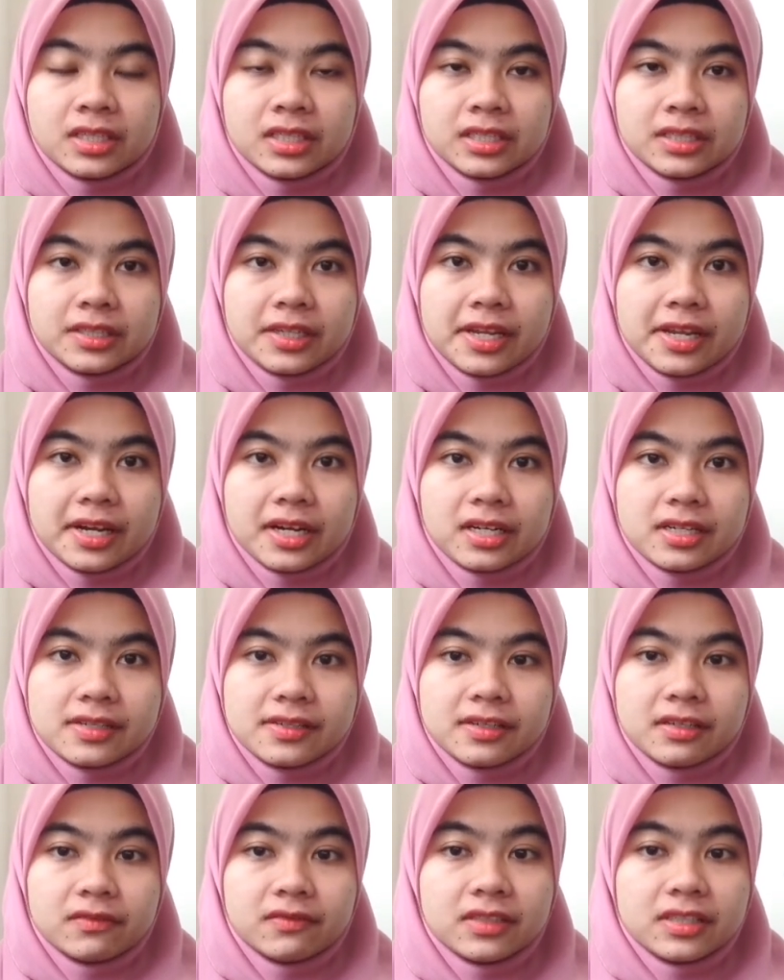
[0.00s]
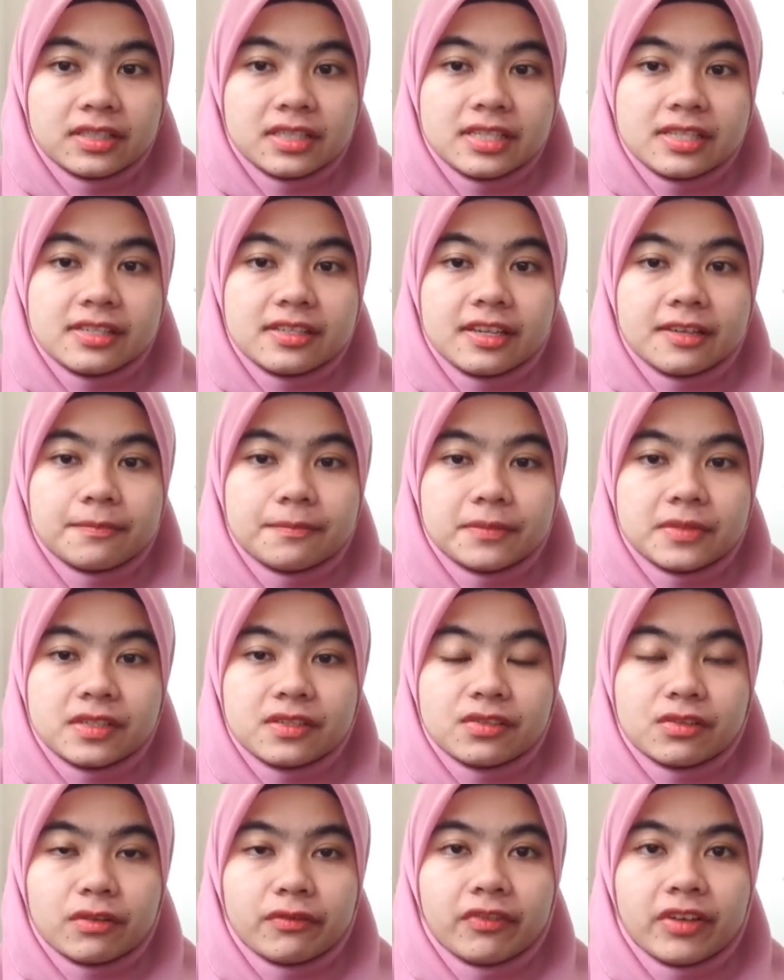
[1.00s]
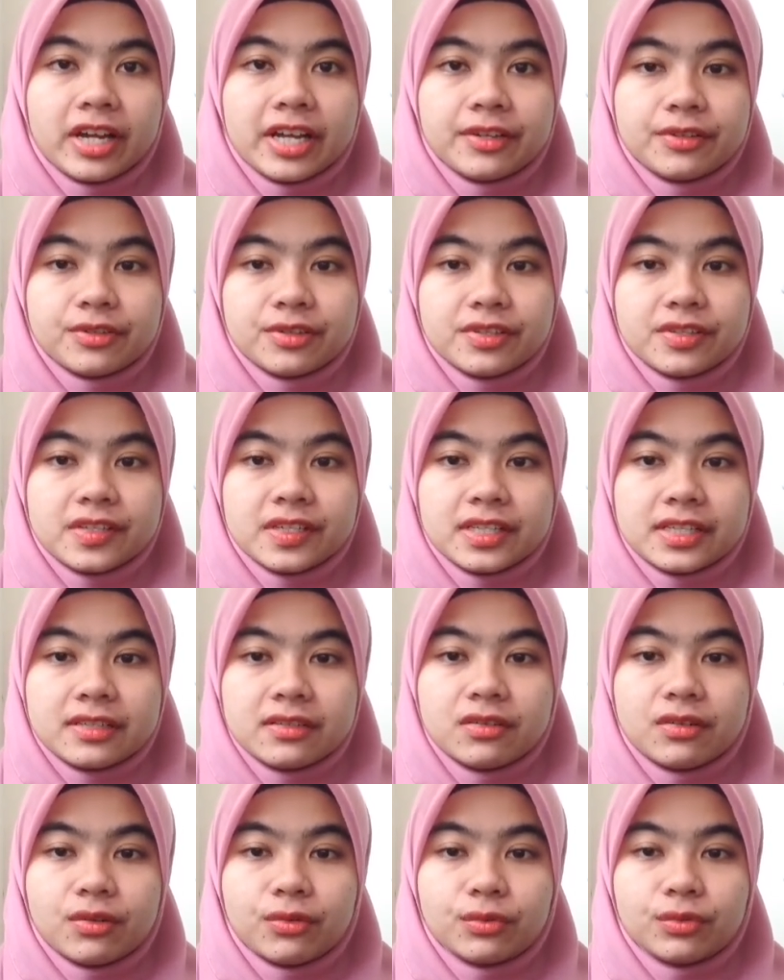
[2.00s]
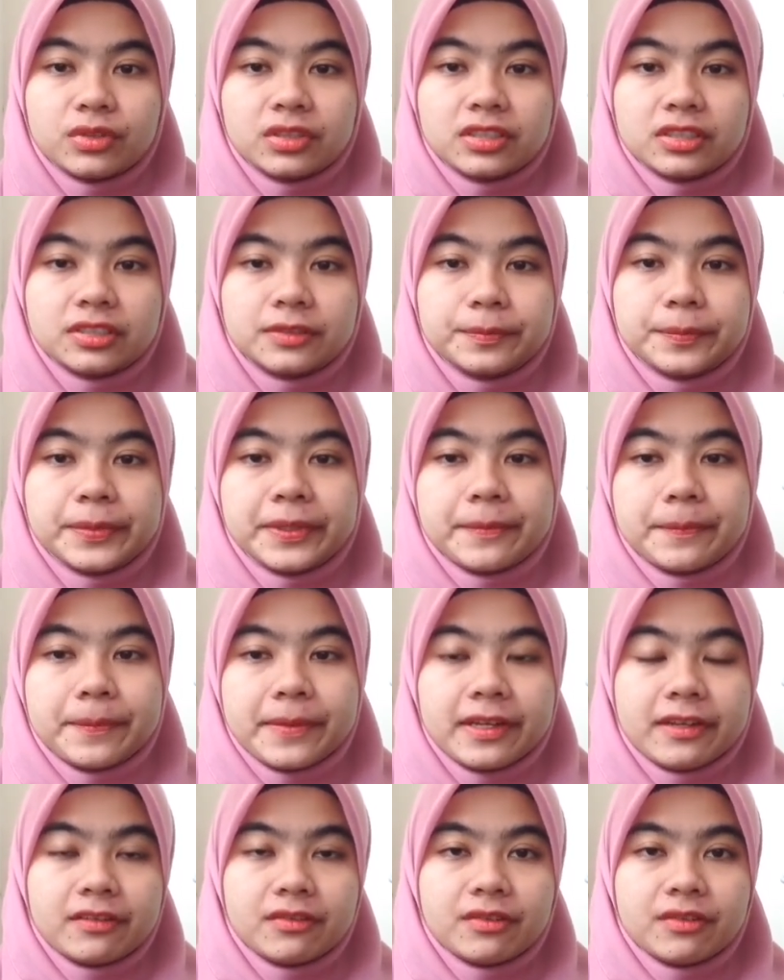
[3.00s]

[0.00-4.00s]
There are 17 samples of hydrogel were prepared